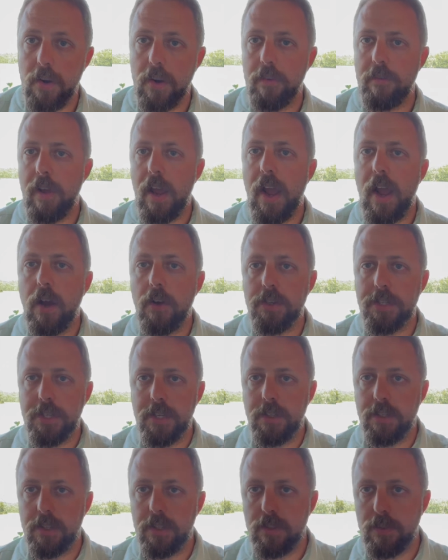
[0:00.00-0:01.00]
of how
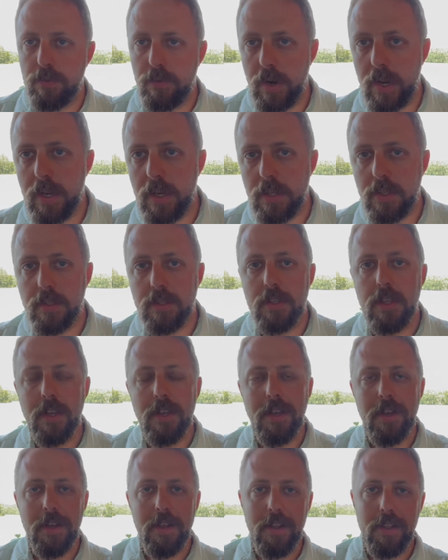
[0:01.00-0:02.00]
Jesus raised
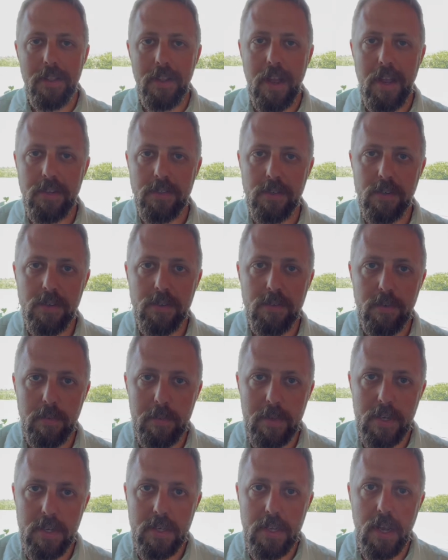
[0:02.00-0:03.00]
Lazarus from
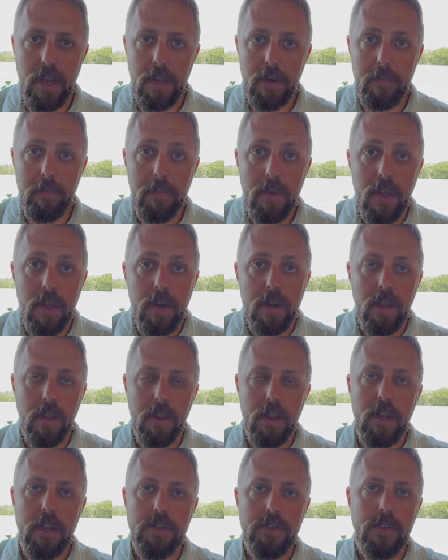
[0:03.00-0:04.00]
the dead. Now
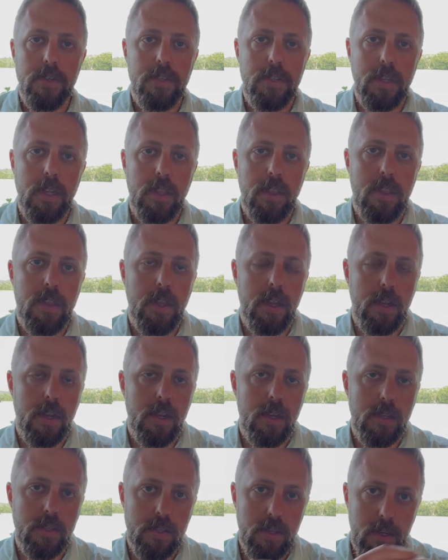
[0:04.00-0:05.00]
the interesting thing
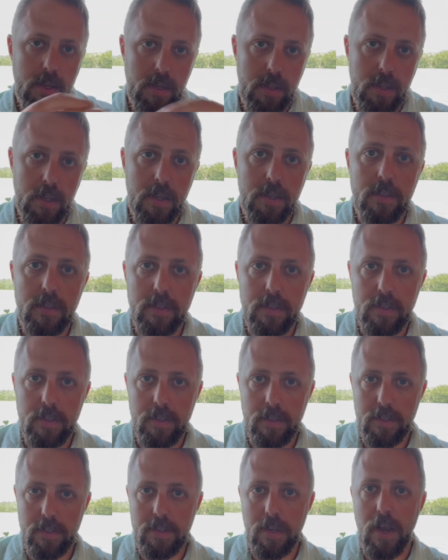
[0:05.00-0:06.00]
is, in this
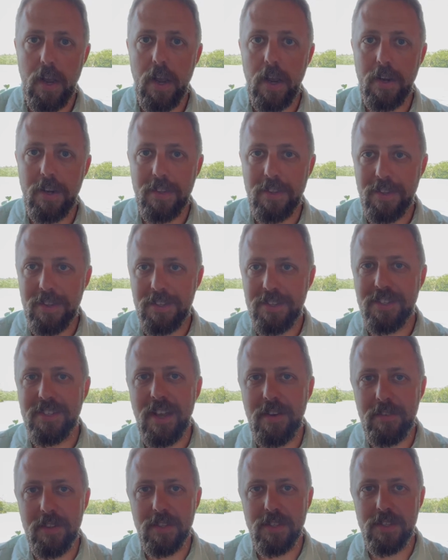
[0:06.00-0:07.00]
sign, in this
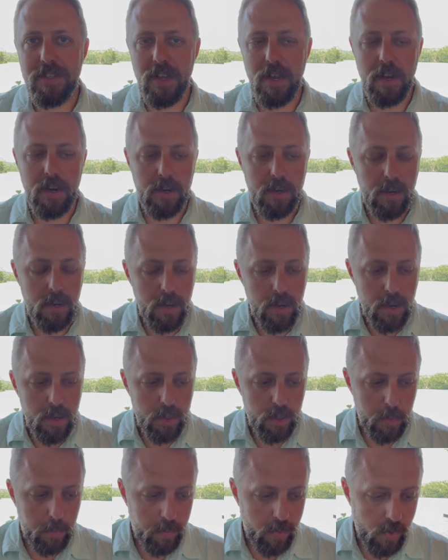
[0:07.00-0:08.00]
7th sign,
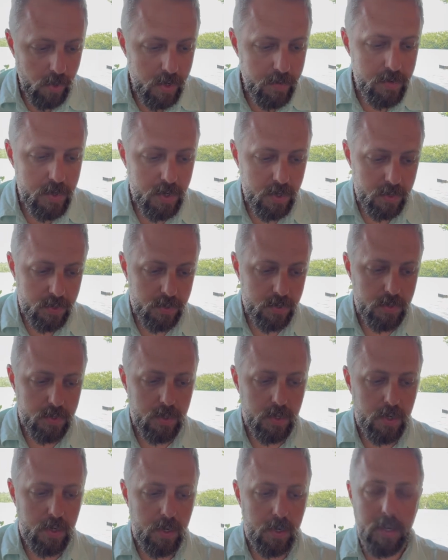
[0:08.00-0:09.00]
the previous
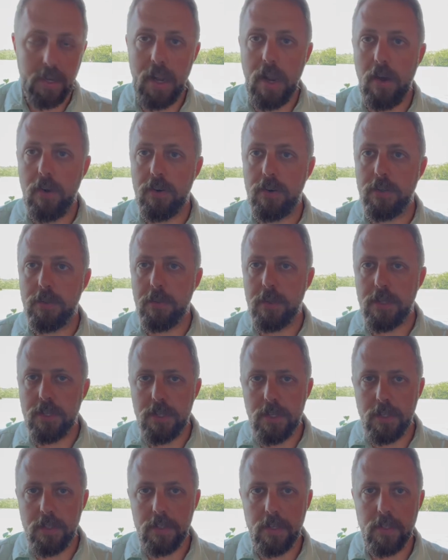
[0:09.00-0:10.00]
encounters with
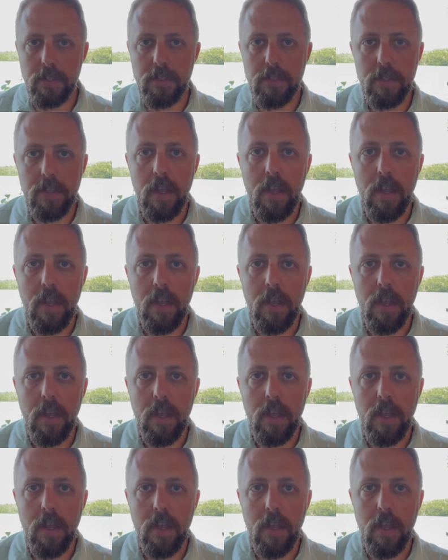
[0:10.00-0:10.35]
Jesus